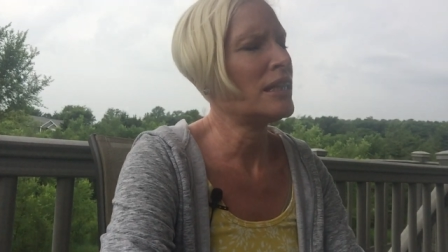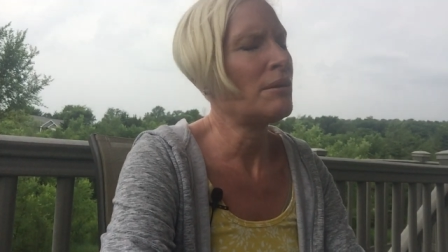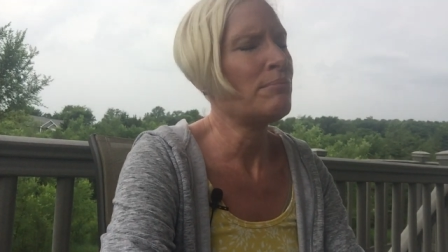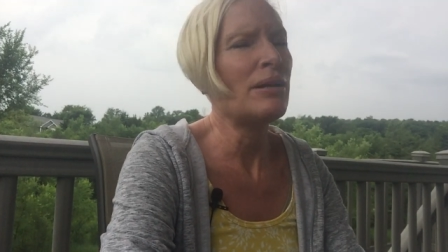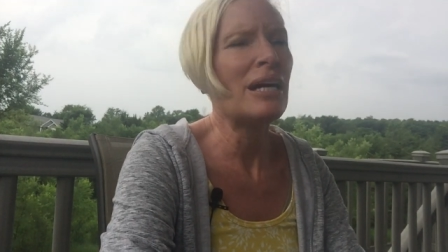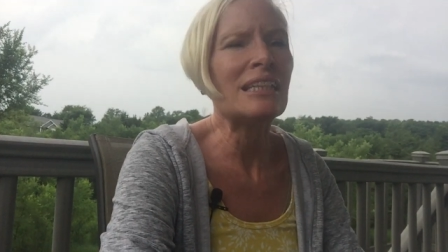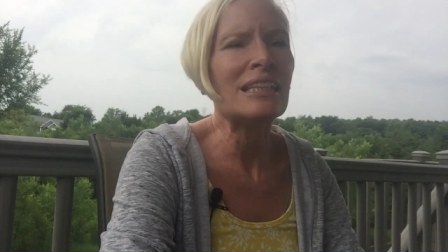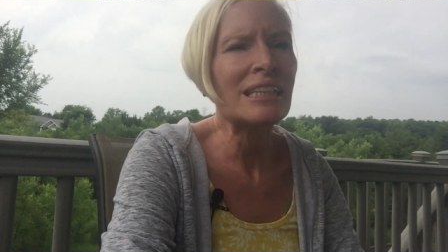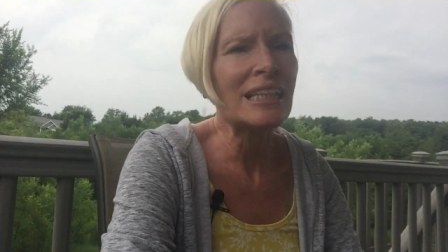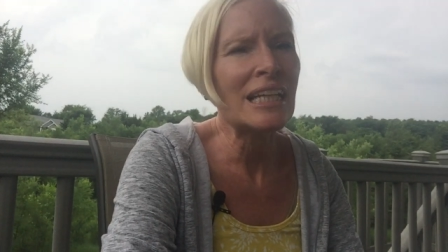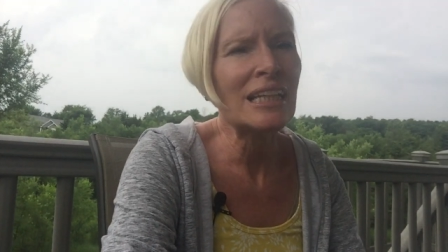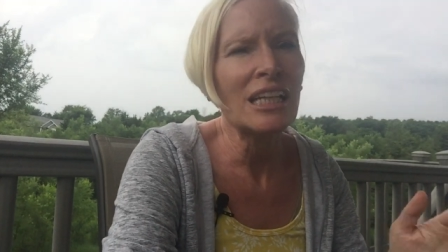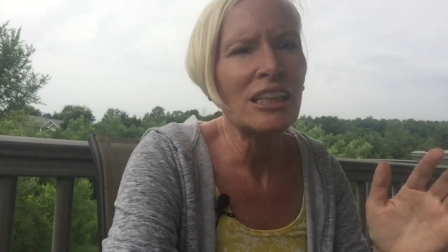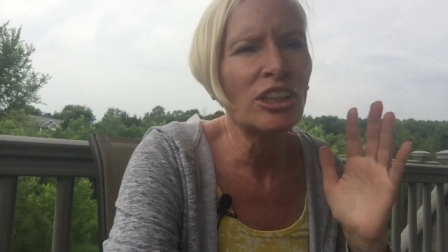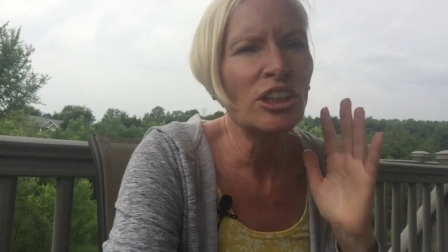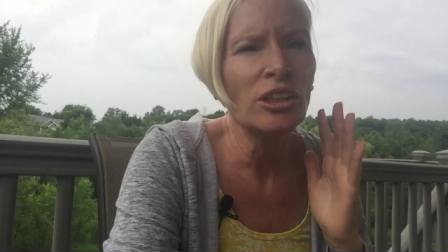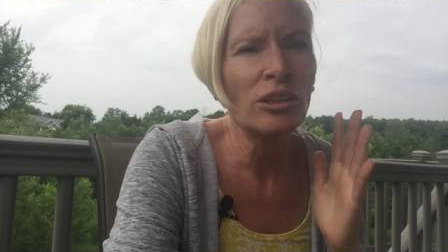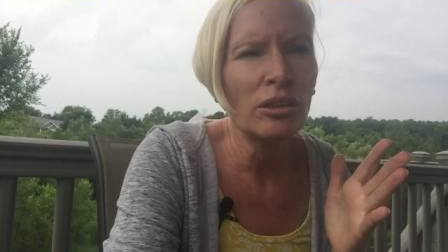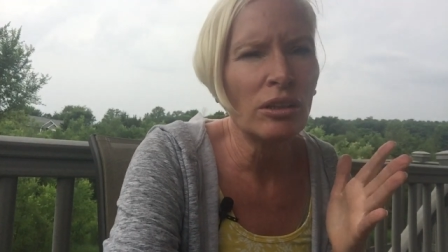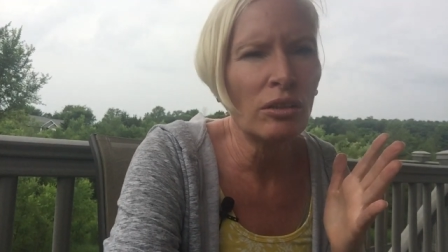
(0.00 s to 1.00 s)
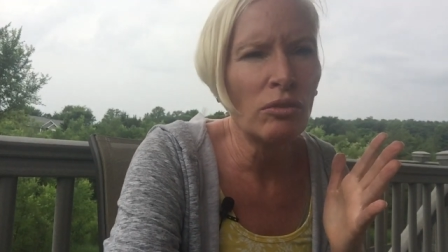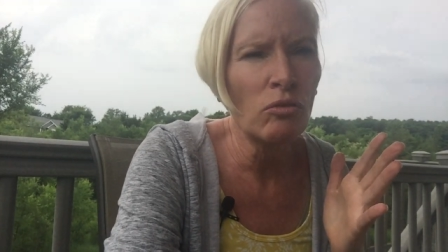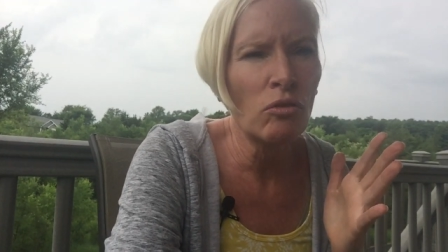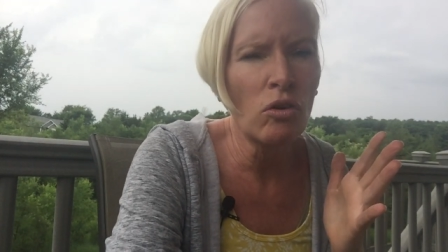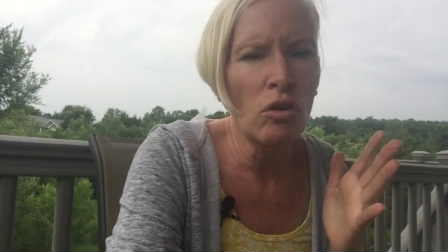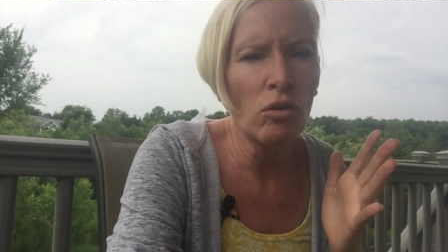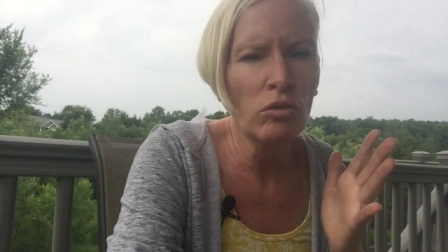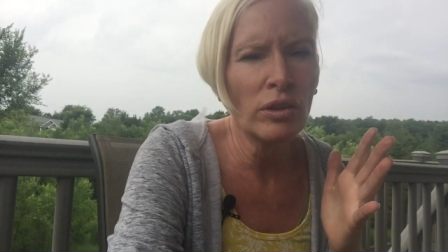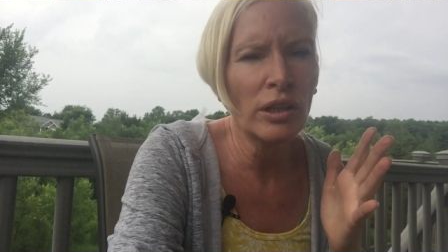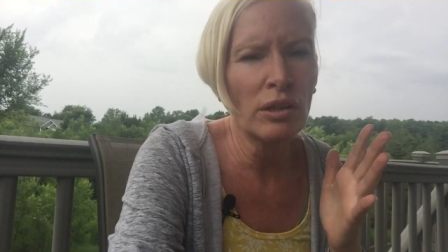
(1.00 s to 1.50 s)
I'm not saying that she
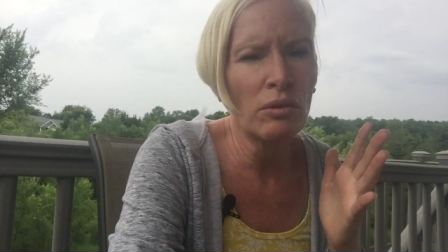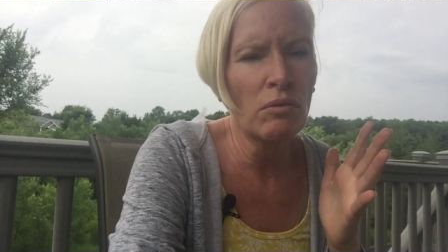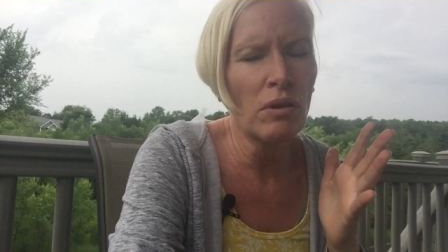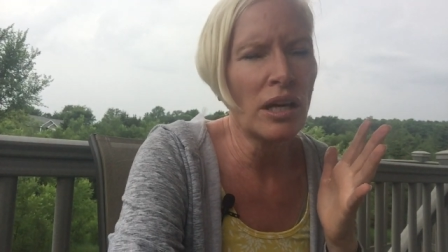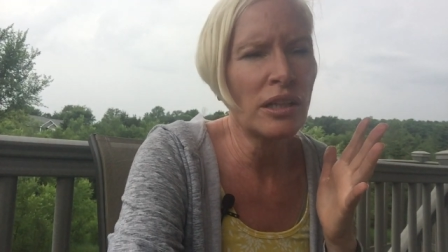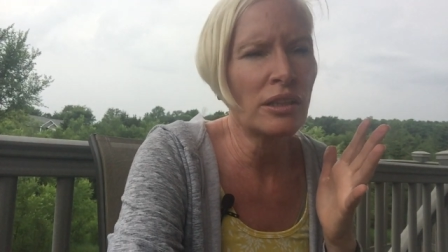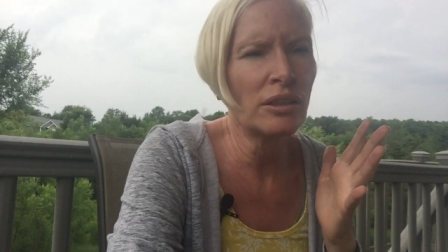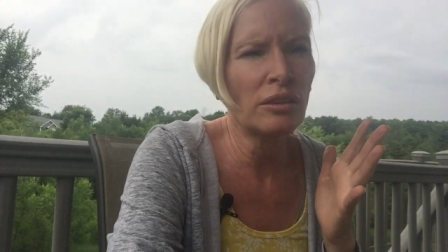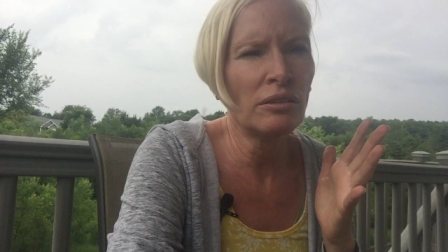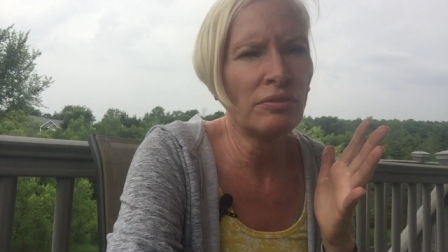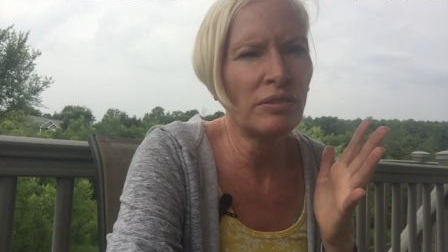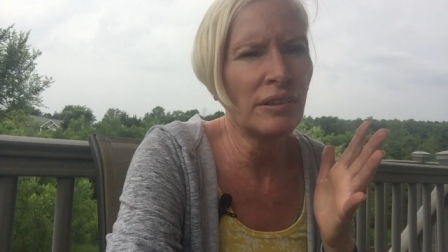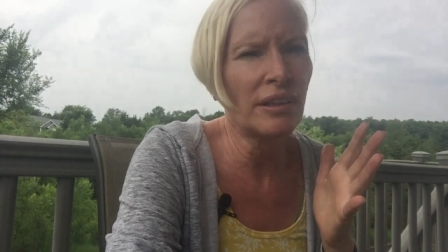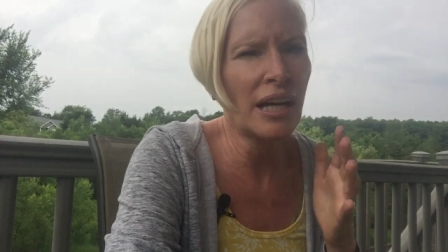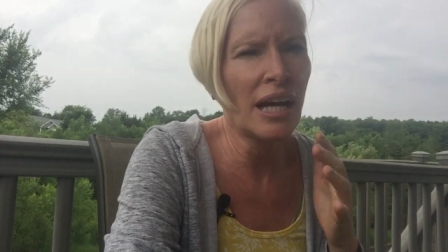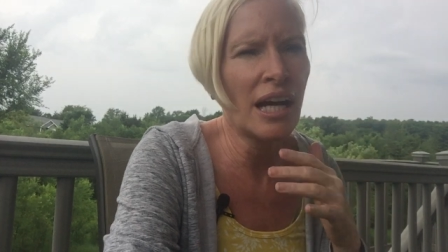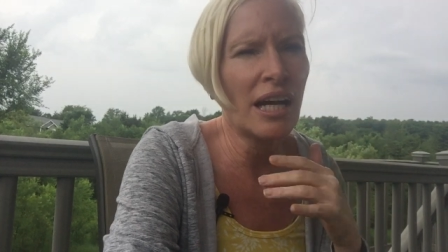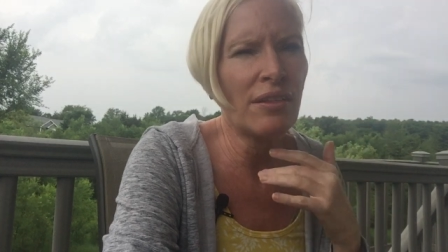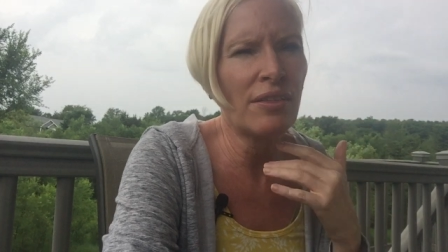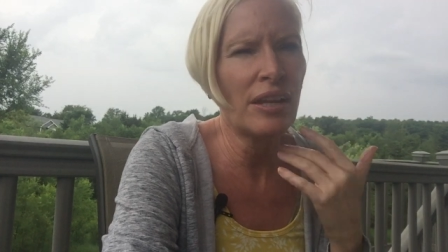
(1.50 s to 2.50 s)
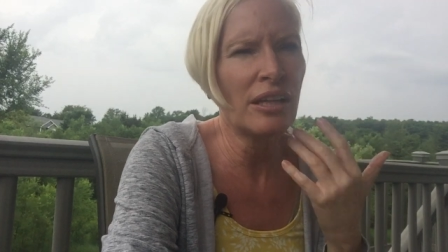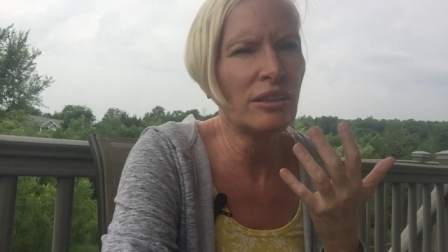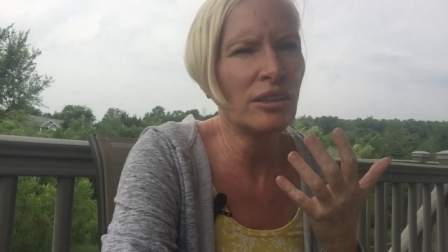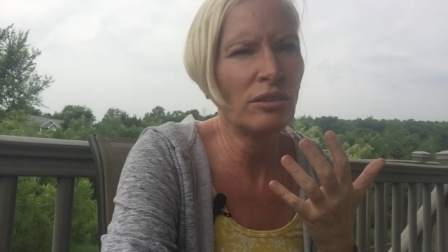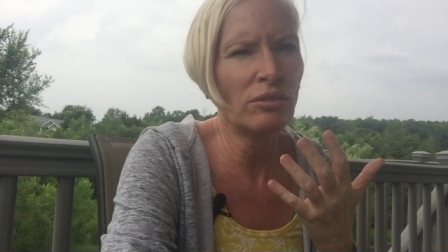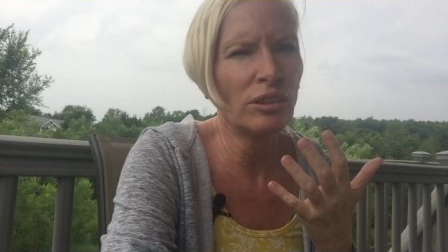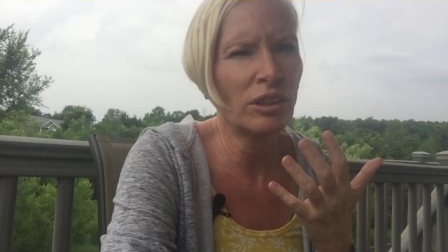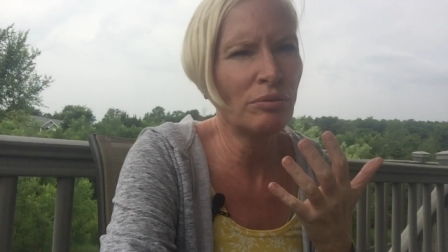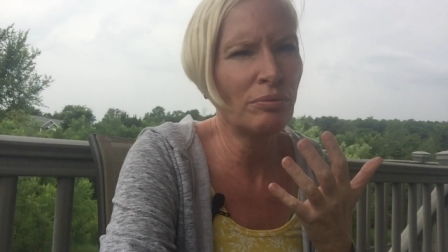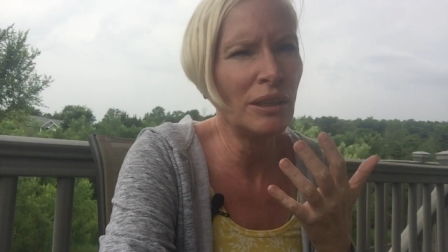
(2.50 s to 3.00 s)
only wanted her for that and that
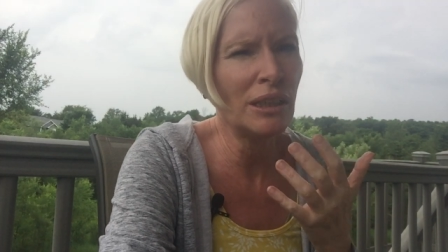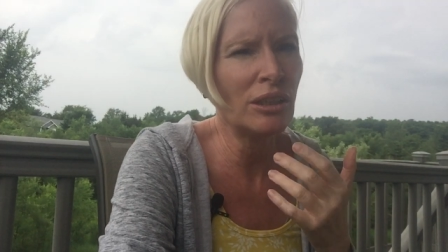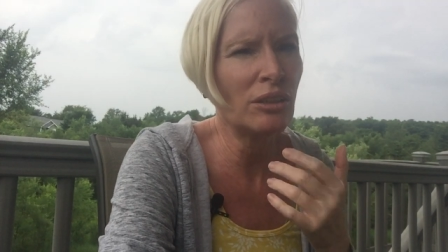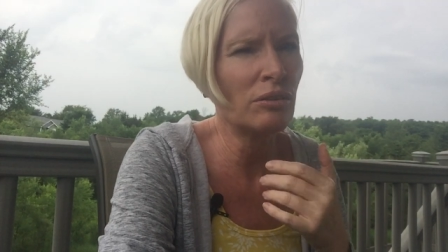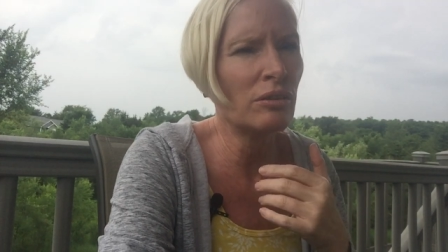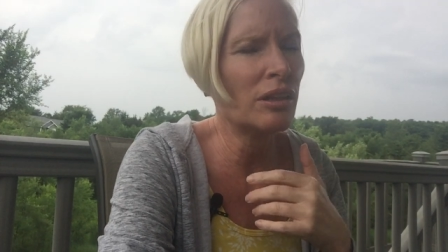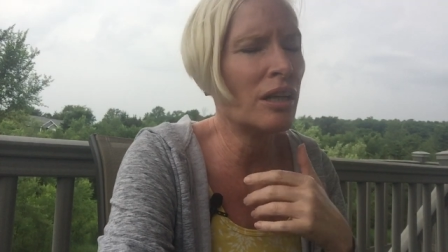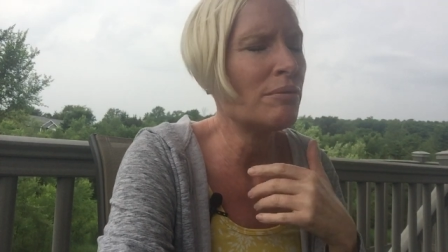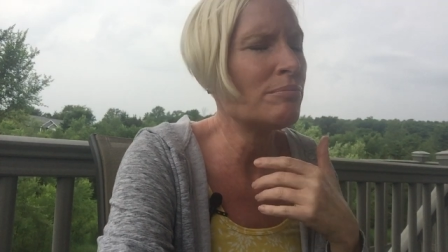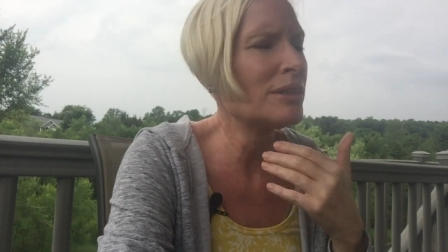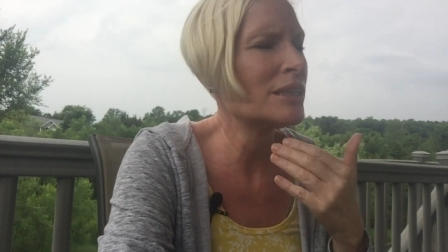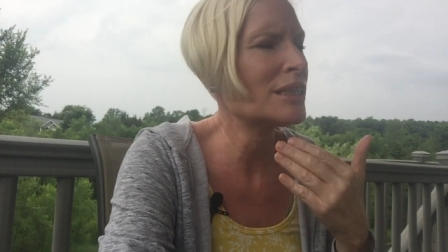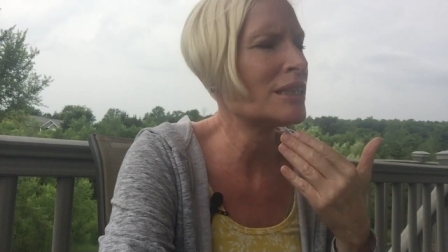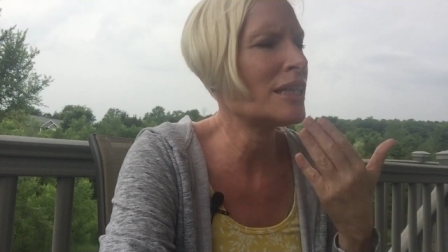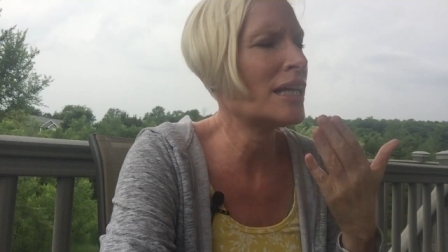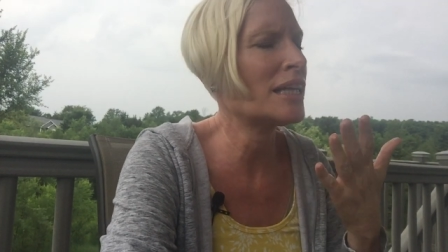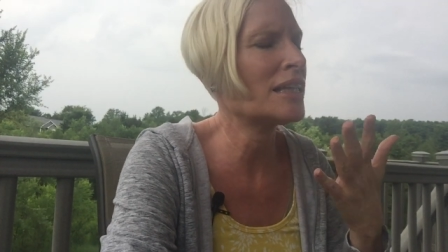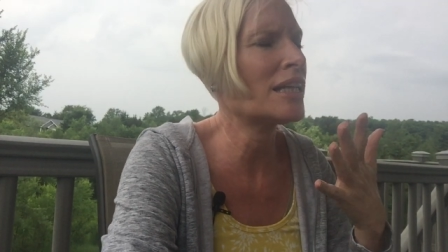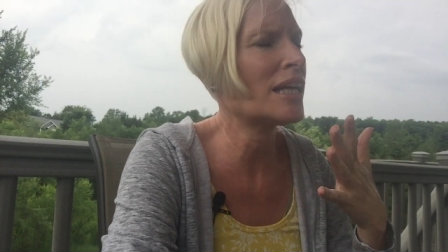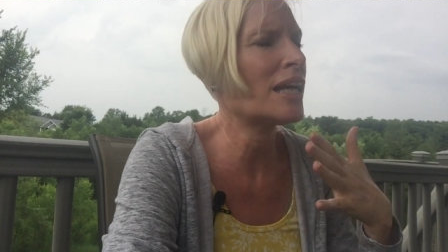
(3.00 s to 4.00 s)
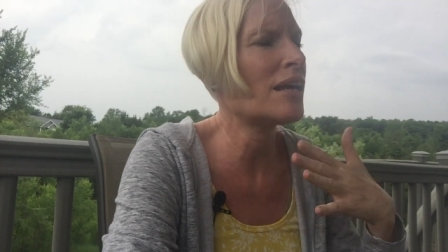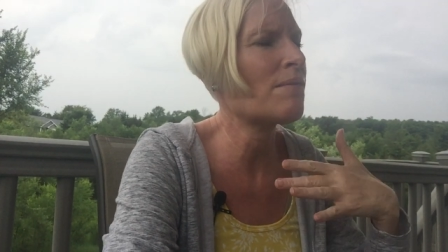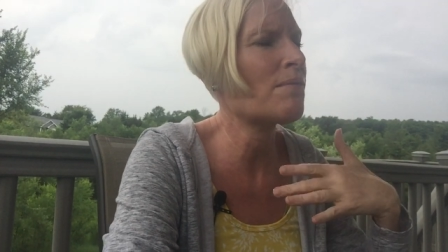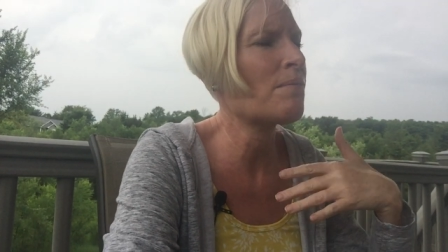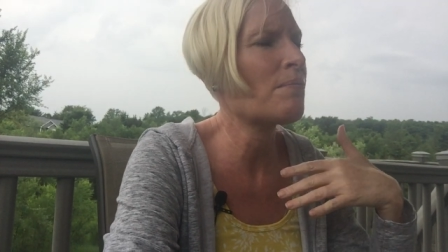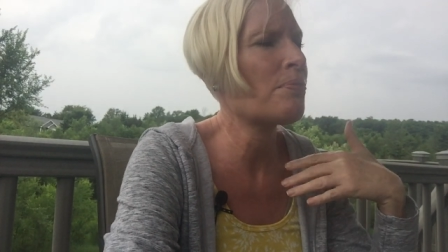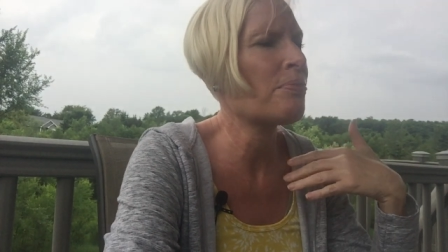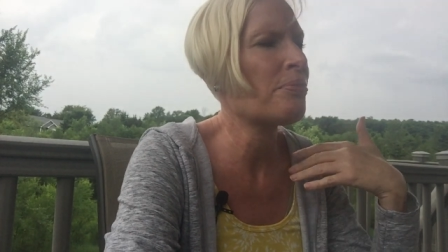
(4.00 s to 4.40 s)
she was mean to her. I'm just saying that